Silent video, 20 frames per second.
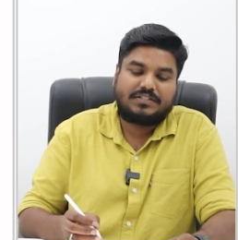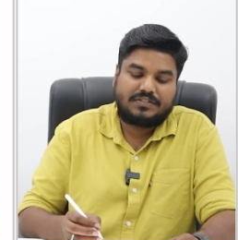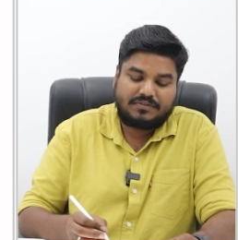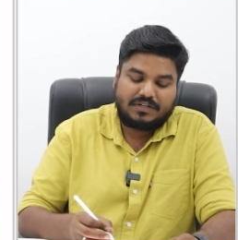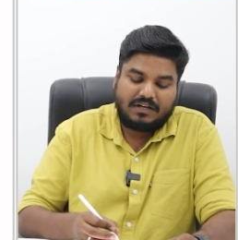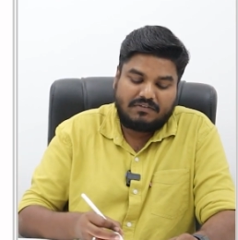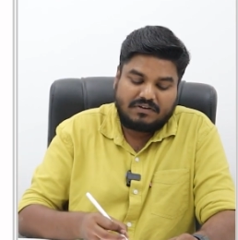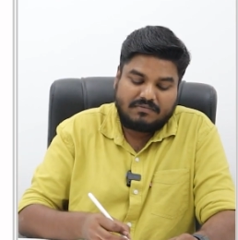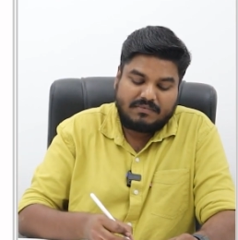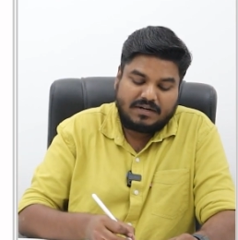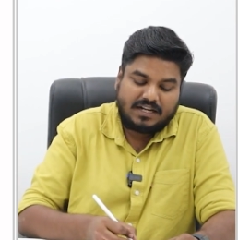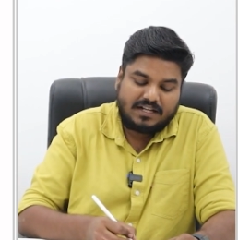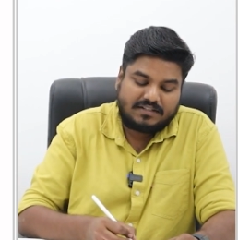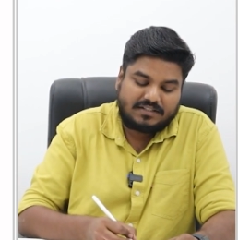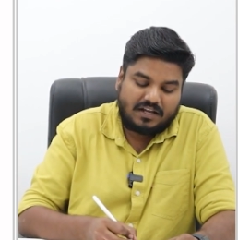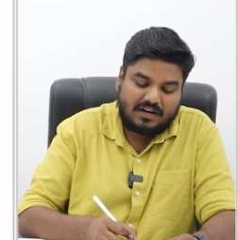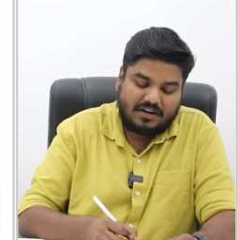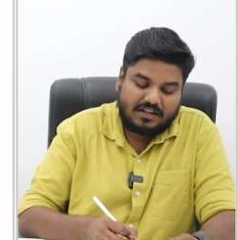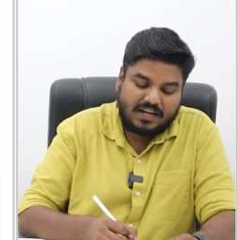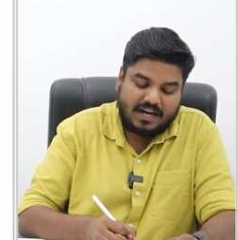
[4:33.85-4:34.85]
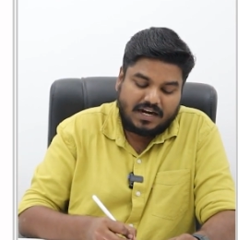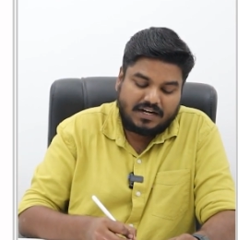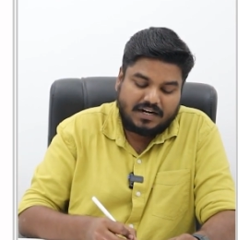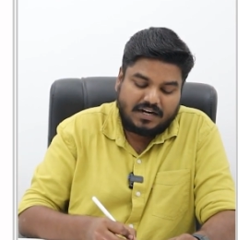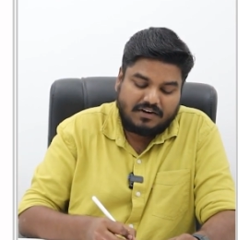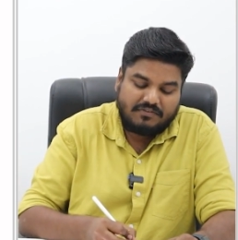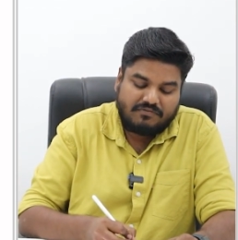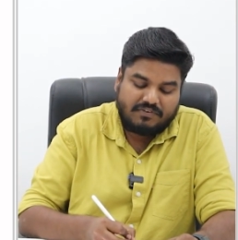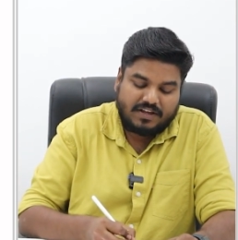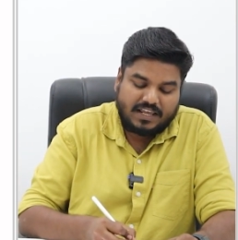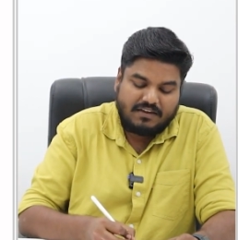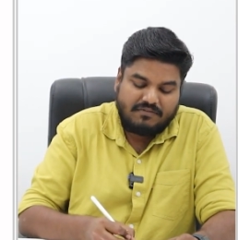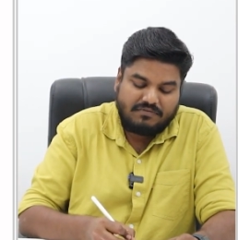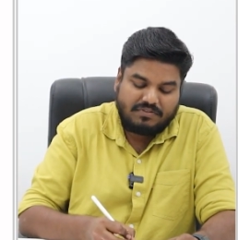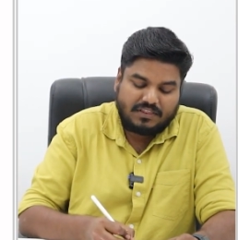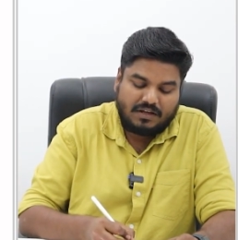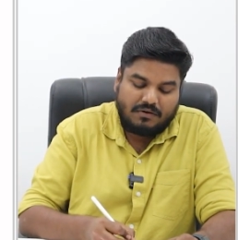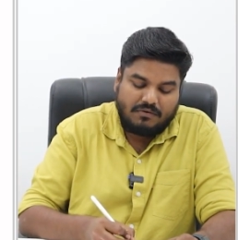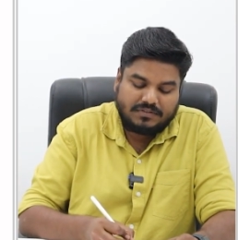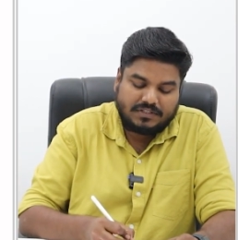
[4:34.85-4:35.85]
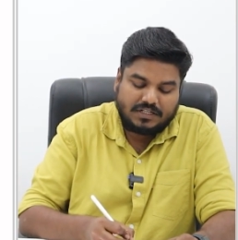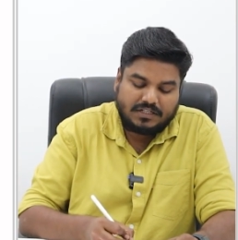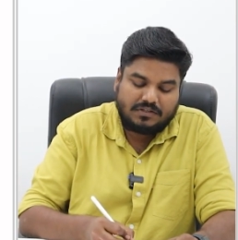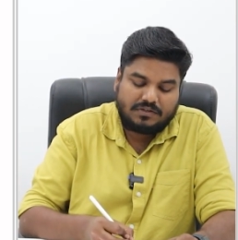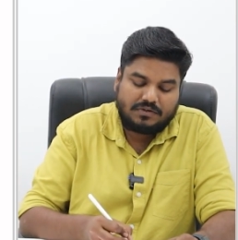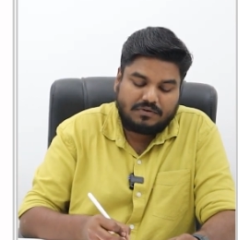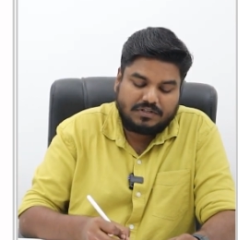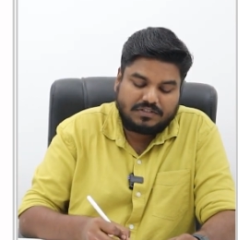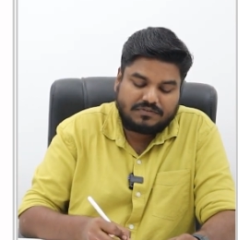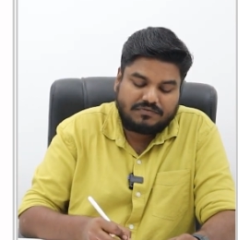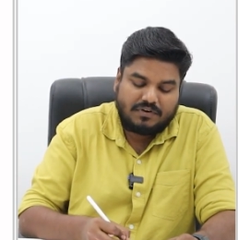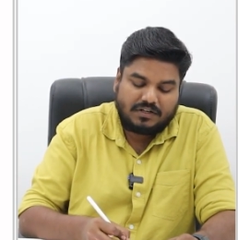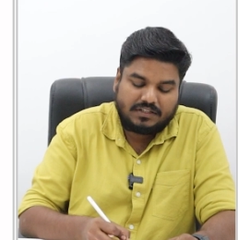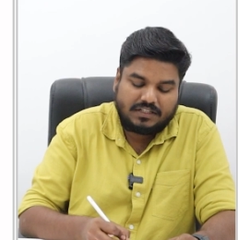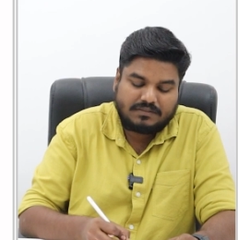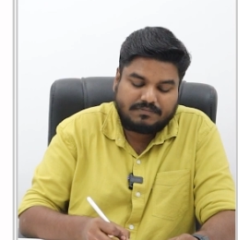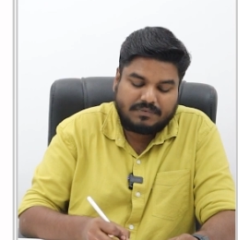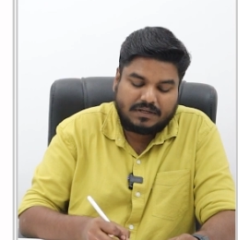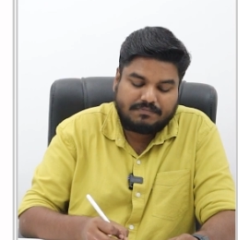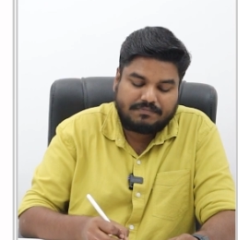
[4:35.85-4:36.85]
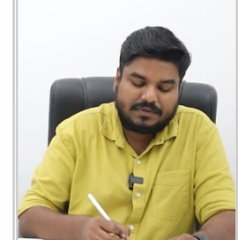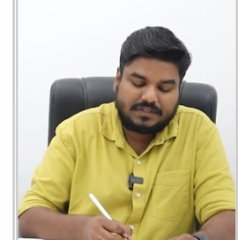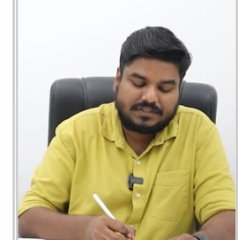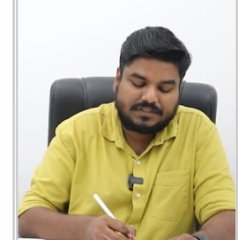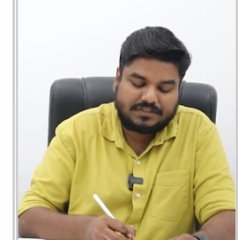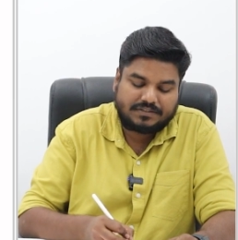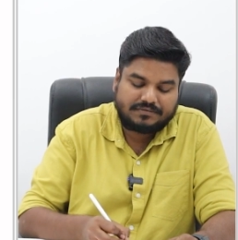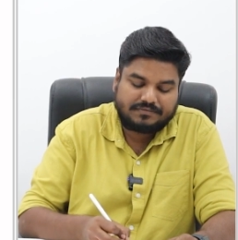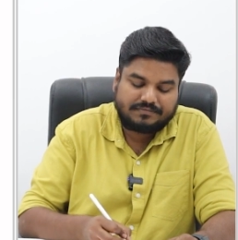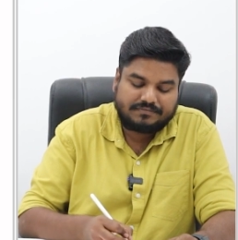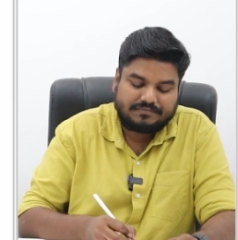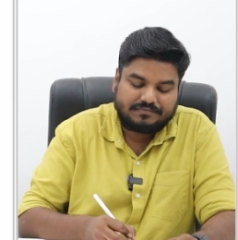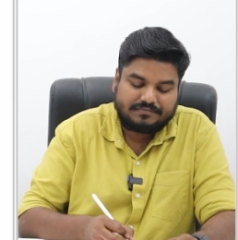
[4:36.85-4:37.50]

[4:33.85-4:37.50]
So government has allocated 5,000 crores for this purpose.